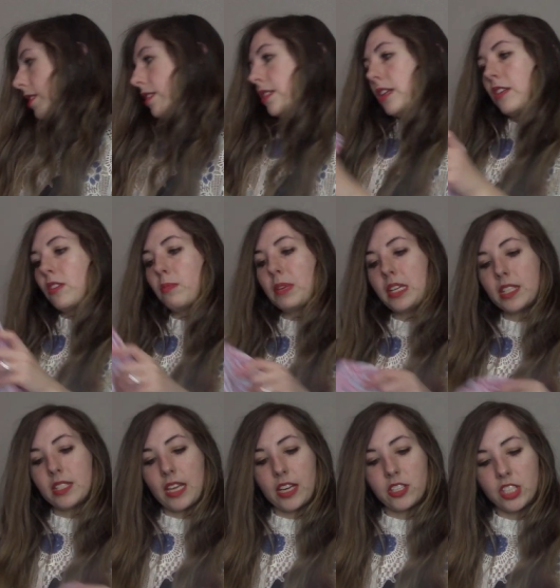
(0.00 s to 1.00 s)
is another piece
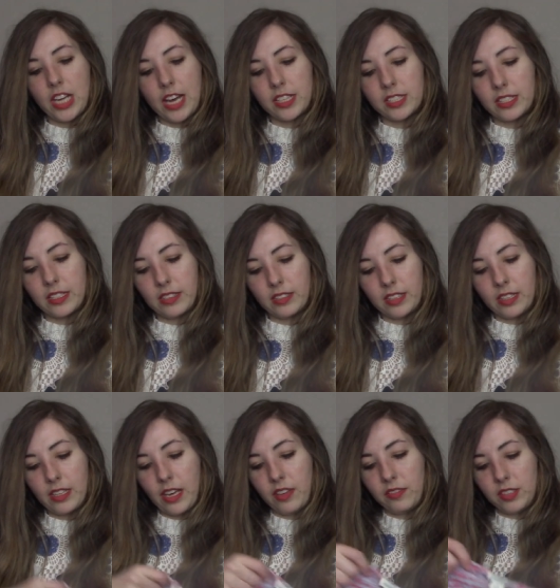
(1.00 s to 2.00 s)
that she accidentally
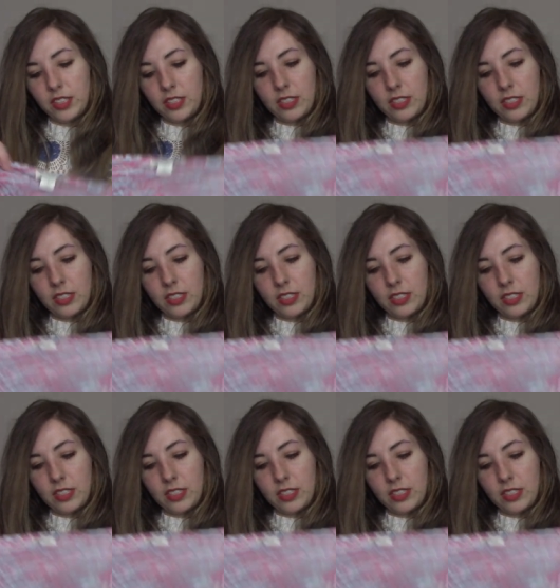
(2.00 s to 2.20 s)
left